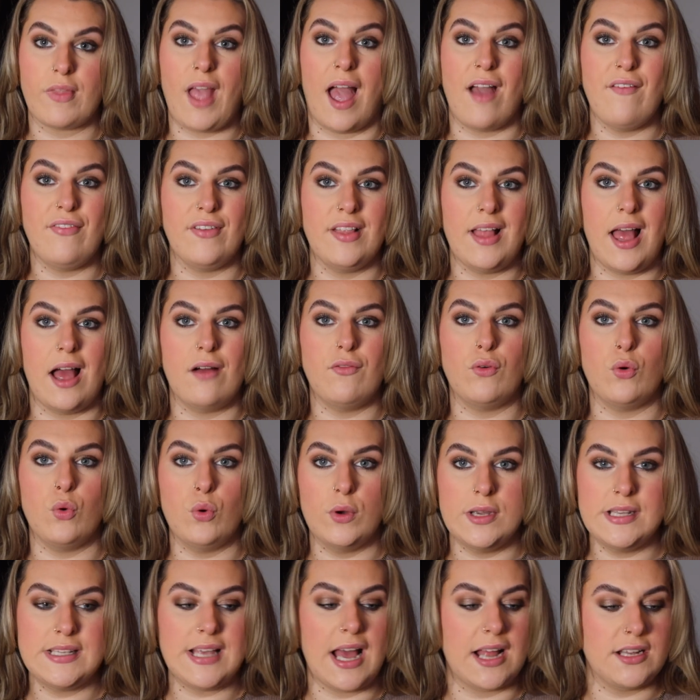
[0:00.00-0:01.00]
I feel like I've
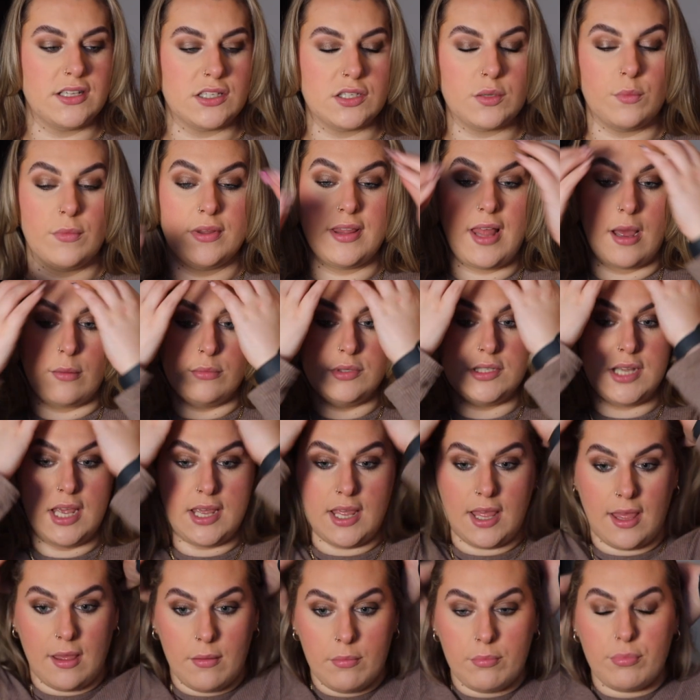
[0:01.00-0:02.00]
always had someone that I'm
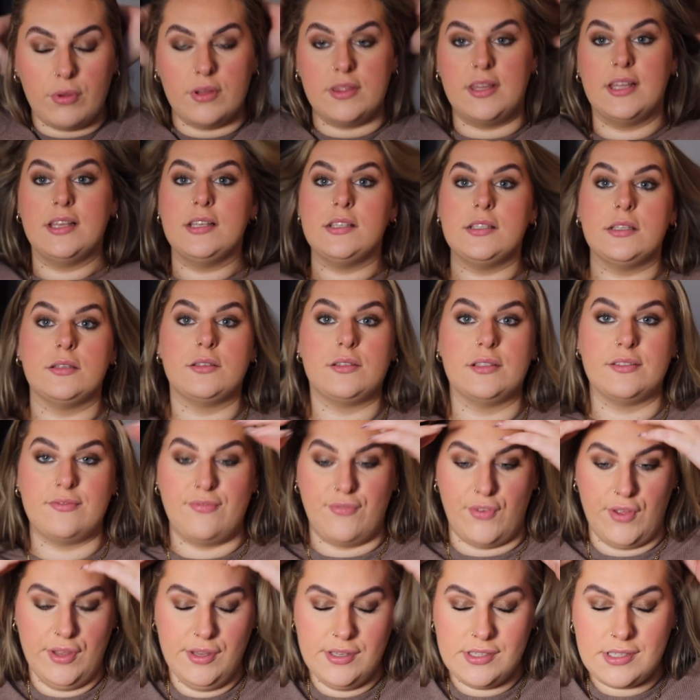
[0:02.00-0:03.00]
dating, but this
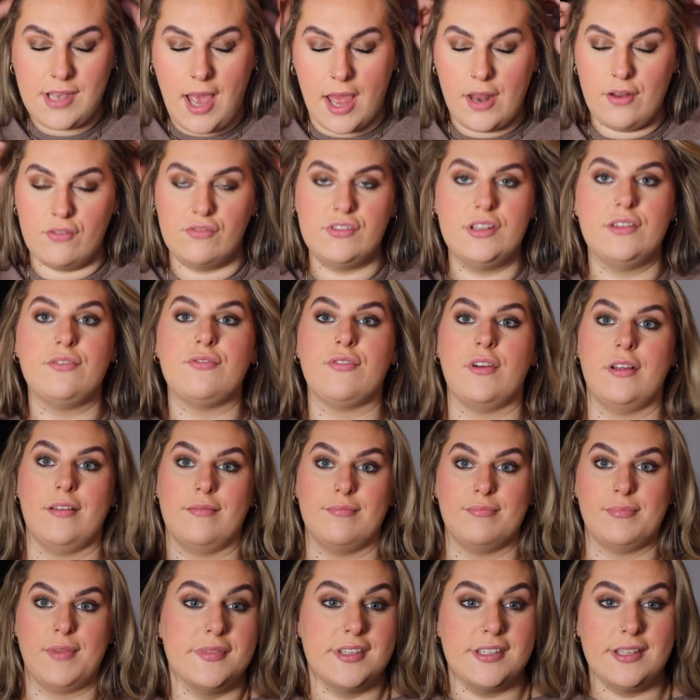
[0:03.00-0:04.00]
feels kind of
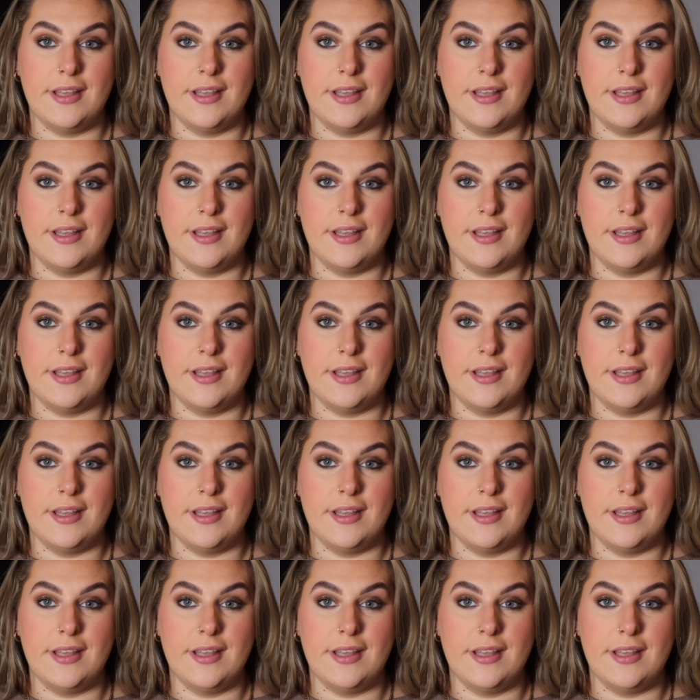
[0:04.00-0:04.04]
different.